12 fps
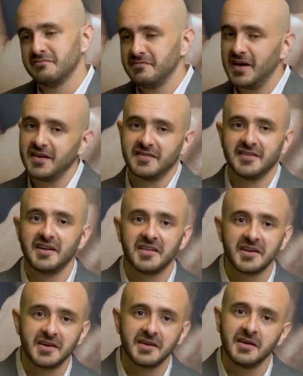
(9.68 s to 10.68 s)
nice and
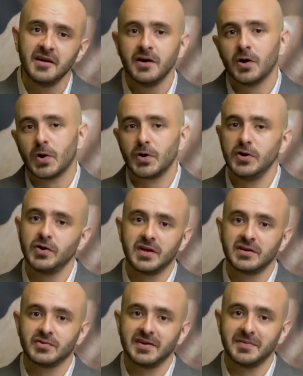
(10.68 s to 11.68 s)
elegant, or you
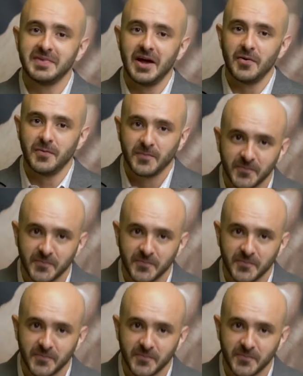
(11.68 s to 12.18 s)
can dress them down.